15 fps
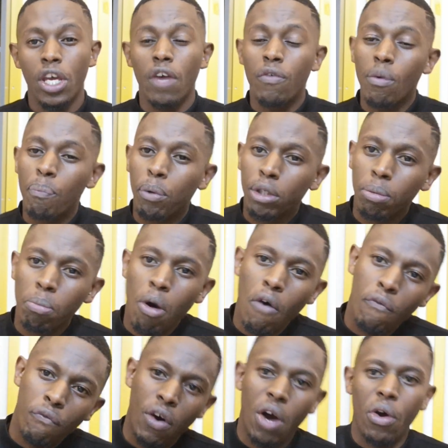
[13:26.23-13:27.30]
If you put
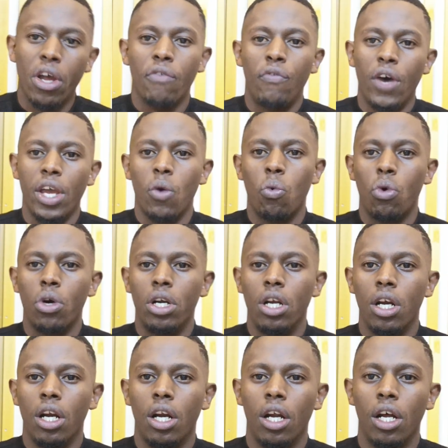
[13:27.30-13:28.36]
more firewood,
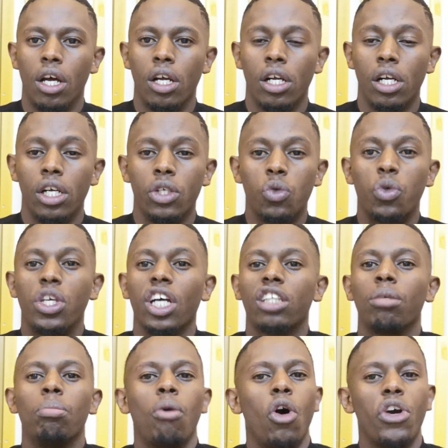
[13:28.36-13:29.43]
you
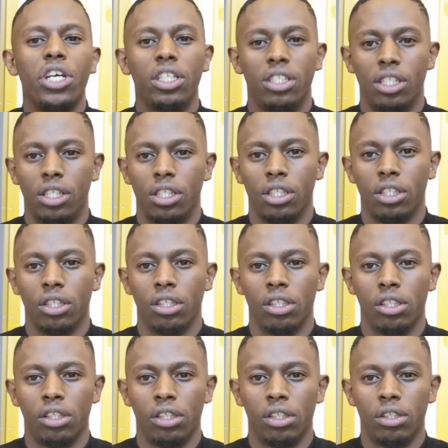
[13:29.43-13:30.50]
get more heat.
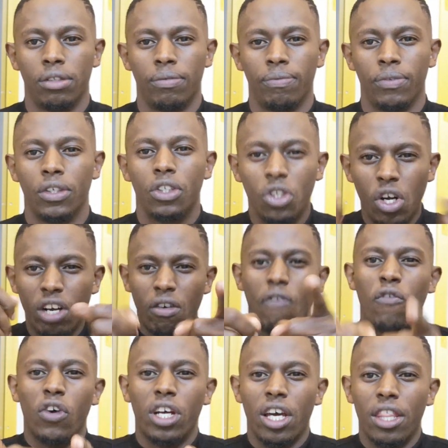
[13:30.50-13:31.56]
Don't
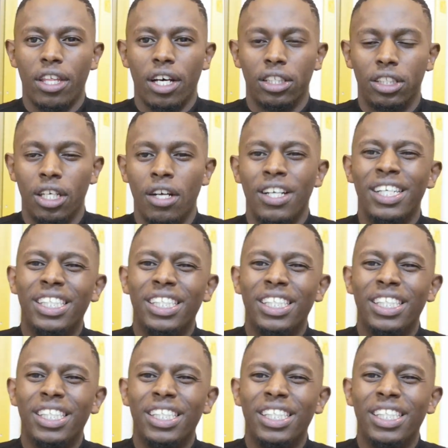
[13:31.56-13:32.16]
ever forget that.